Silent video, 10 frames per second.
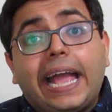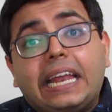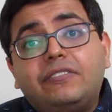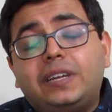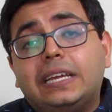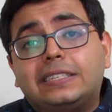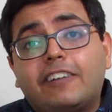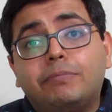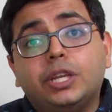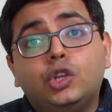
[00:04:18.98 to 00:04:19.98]
NFTs
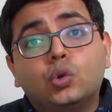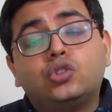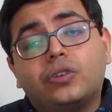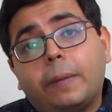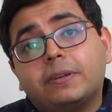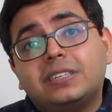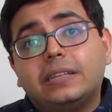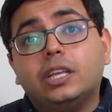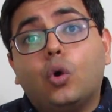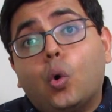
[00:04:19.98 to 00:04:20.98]
have been used to represent
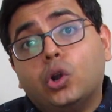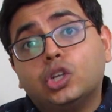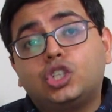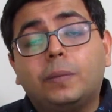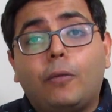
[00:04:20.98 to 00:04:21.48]
the ownership